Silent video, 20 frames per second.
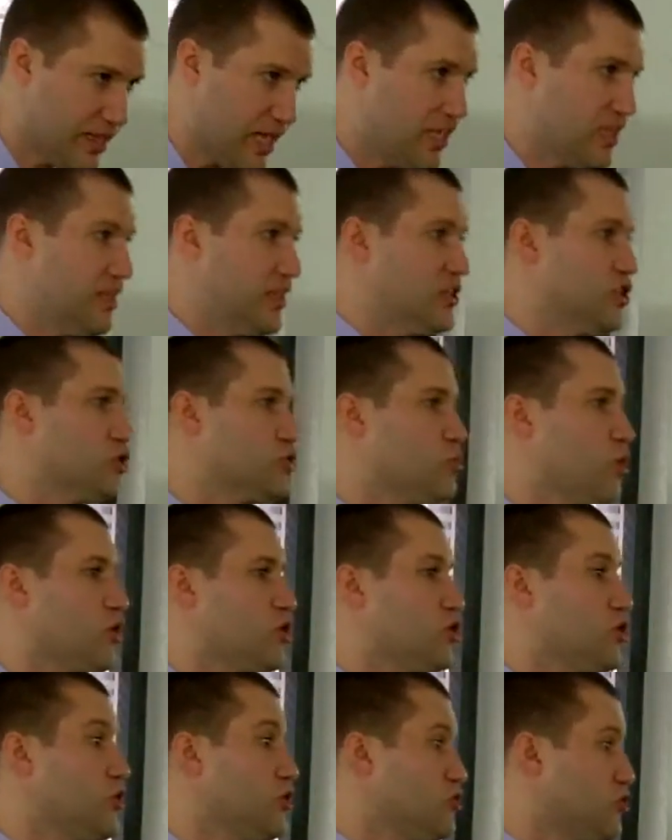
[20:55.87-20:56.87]
This is
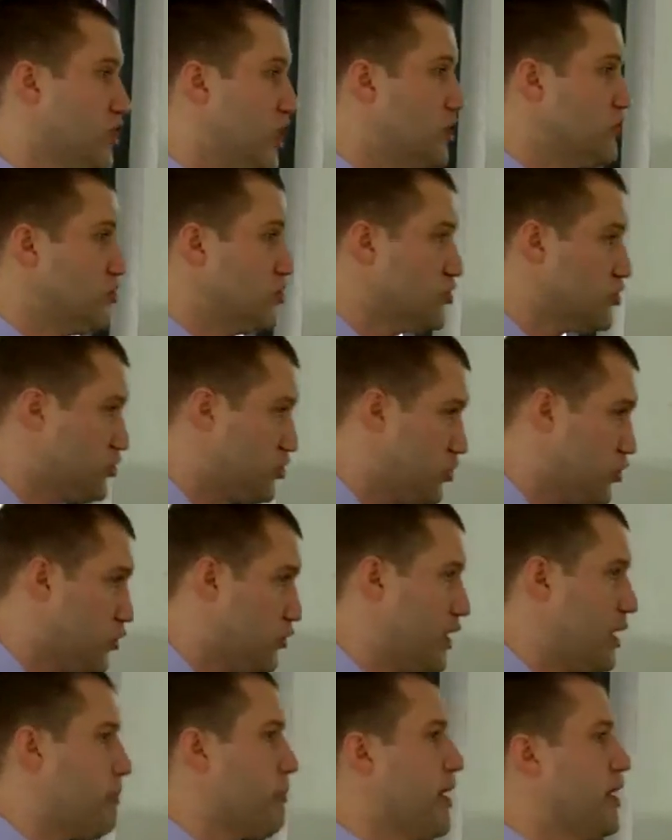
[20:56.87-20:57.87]
what good judges
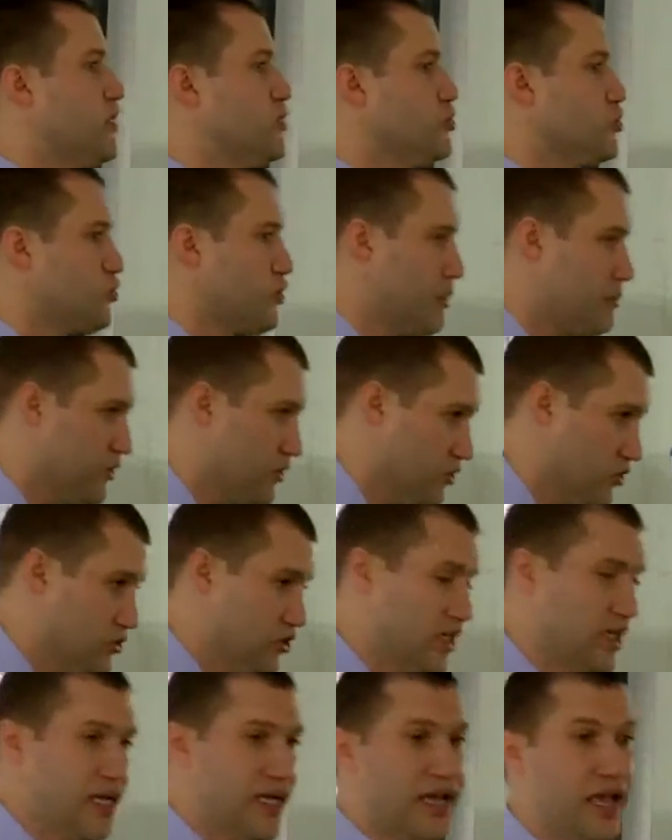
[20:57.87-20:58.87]
do. They punish
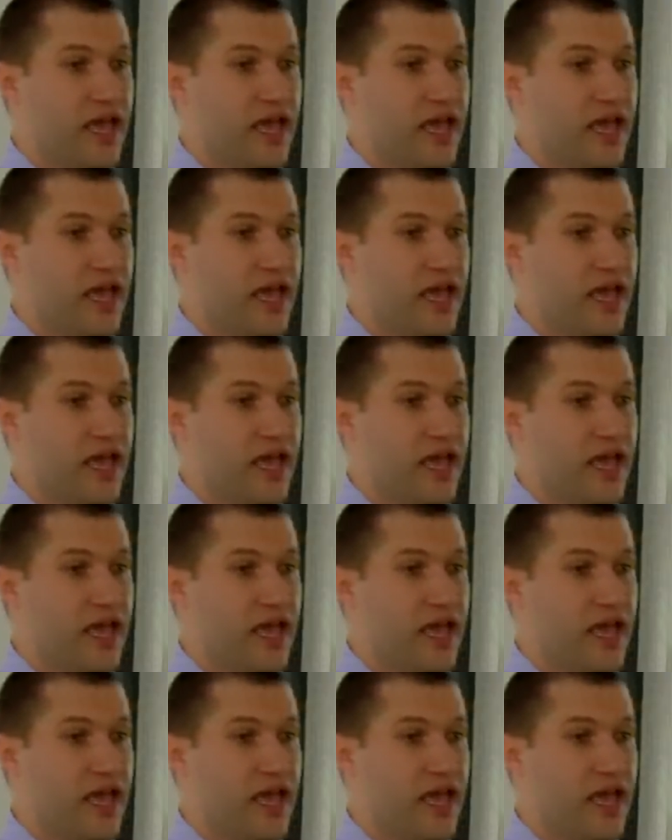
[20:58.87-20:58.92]
criminals.